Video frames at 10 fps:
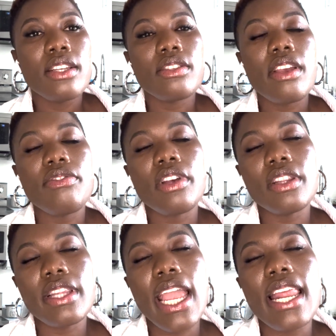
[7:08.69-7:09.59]
So if your
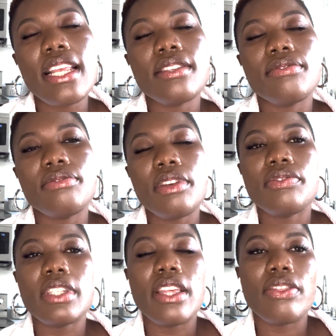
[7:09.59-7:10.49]
land is
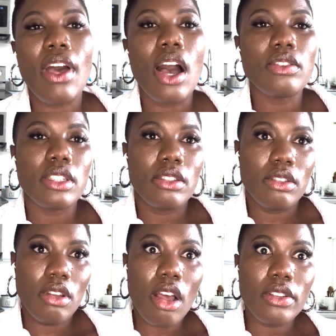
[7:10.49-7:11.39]

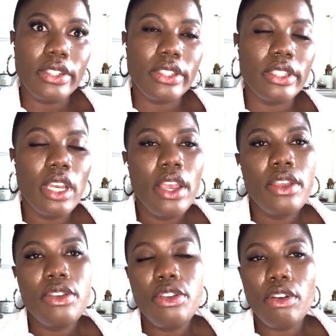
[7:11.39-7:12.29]
$50,000,
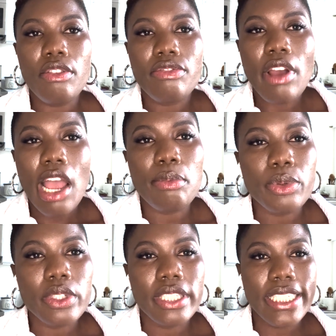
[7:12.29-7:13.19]
your
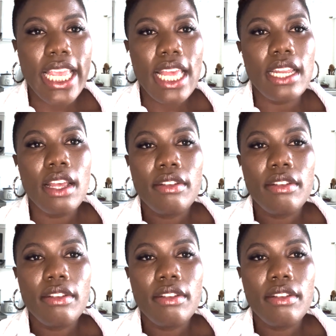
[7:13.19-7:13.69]
5%